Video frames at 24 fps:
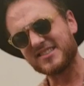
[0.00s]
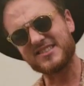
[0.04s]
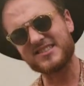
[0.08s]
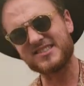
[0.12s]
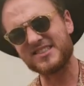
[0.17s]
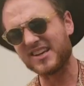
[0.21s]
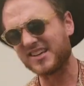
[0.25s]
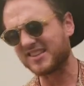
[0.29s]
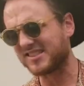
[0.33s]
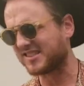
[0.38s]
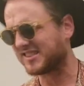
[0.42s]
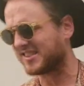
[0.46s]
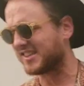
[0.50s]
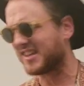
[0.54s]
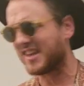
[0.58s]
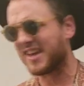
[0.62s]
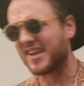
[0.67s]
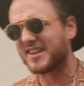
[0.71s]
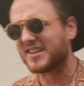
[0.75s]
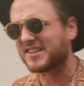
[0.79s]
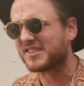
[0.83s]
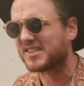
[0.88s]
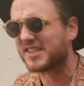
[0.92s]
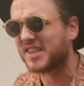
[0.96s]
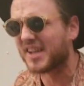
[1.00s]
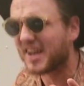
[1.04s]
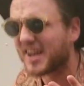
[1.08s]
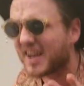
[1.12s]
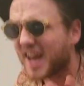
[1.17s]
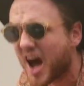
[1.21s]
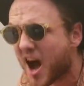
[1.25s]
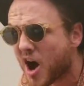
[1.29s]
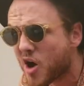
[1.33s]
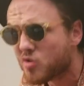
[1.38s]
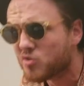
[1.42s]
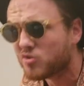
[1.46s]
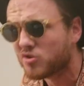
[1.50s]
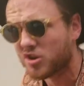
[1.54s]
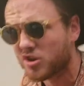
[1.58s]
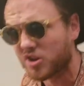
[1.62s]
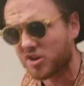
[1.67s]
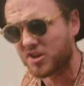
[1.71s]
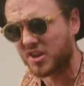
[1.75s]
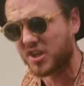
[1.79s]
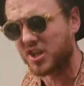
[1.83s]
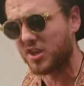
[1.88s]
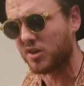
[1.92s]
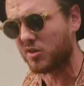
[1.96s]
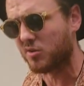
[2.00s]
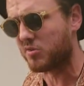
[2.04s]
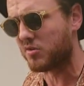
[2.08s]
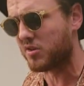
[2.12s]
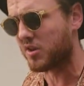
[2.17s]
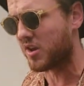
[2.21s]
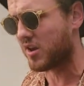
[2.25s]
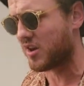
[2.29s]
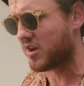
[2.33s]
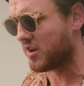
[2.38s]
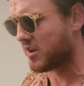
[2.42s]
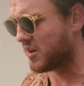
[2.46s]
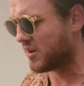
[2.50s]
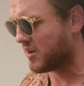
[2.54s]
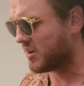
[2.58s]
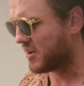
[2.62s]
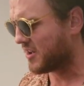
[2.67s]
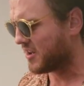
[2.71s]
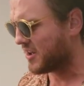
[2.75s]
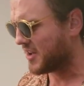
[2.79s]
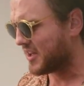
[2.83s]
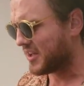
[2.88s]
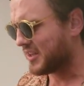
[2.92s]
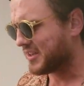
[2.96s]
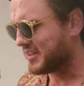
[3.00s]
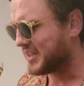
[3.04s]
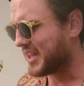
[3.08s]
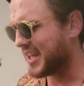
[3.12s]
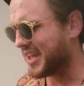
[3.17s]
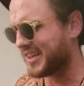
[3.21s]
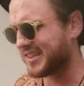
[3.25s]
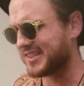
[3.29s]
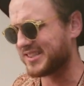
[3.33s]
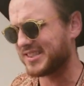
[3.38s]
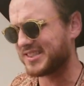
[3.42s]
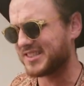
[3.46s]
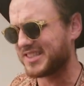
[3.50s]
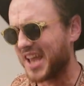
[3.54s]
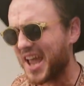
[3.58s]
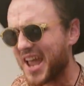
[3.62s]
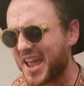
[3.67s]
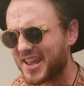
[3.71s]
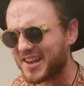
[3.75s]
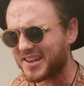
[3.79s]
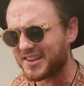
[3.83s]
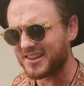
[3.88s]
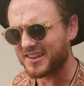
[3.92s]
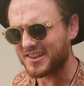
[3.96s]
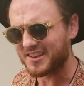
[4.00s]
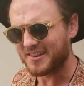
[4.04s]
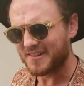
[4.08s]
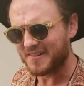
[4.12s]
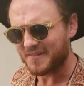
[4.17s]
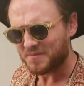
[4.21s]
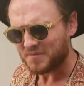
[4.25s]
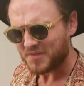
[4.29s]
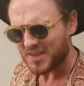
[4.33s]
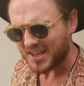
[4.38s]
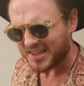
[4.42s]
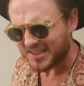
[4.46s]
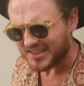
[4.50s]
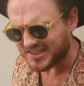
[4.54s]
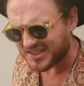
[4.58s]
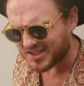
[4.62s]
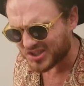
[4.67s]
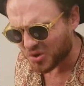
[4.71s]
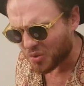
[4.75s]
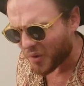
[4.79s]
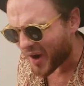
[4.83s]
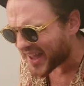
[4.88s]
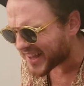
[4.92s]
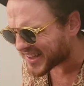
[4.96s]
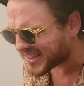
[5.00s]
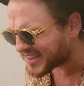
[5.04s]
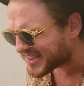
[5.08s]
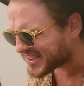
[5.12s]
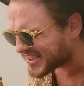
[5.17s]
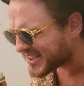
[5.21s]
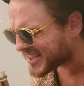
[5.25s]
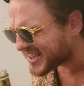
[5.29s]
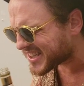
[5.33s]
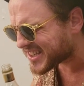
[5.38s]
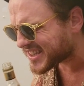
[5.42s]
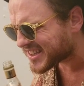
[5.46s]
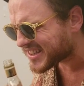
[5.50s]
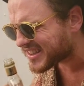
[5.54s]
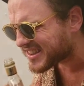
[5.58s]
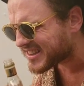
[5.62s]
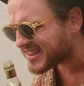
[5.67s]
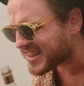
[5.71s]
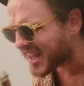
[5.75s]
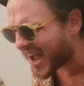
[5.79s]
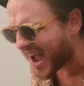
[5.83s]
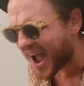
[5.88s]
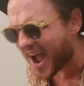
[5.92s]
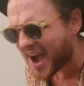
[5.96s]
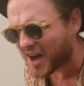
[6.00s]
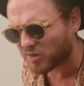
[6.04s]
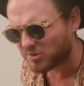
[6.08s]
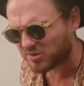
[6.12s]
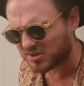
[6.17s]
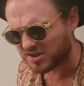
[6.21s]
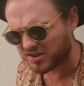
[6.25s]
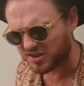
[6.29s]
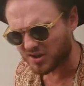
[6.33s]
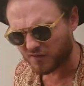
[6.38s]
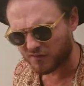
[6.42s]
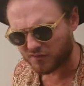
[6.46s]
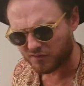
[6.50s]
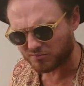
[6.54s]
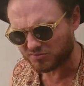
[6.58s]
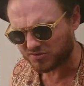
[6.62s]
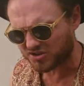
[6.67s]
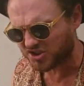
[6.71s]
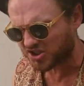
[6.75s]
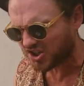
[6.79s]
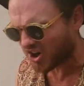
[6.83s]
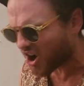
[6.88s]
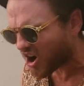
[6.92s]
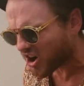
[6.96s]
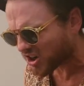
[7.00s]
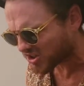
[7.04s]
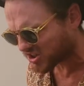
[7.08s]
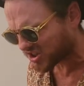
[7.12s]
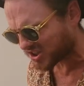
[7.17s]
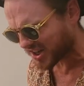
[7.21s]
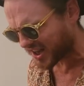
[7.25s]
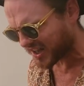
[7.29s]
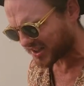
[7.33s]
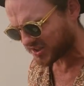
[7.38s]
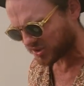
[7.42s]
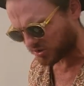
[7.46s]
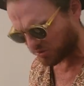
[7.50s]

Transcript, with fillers: Just the energy alone could kill you. There's 10, 20,000 of them charging at